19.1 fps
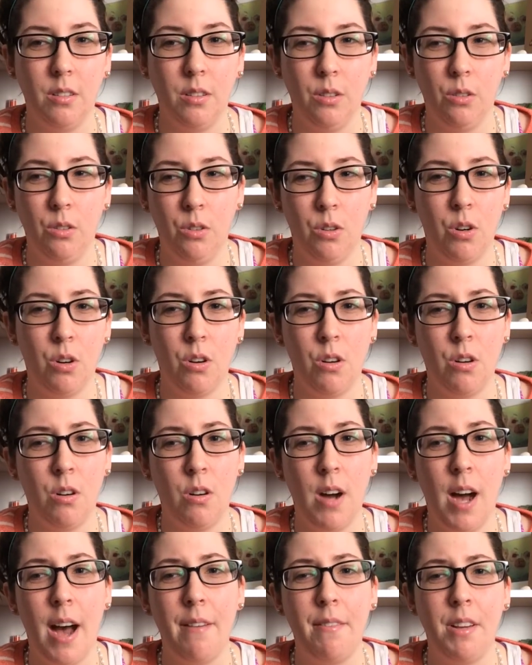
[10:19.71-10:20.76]
little
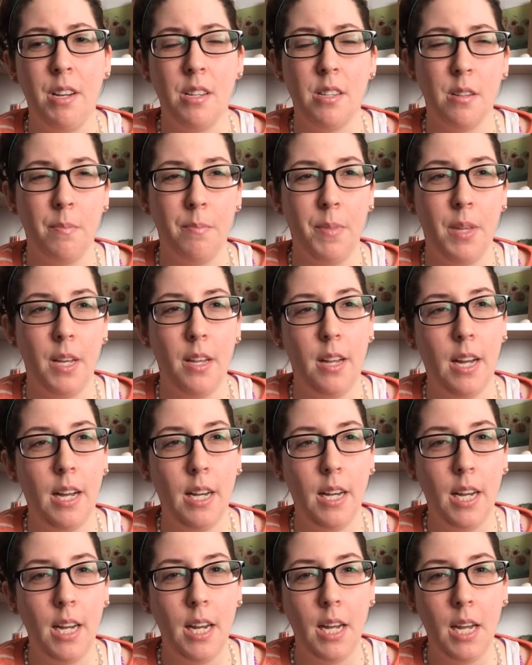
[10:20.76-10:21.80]
girl having something that
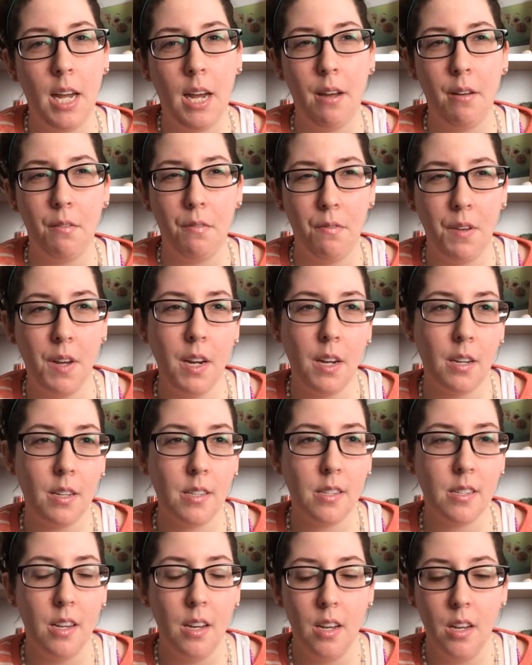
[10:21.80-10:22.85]
he can't fix.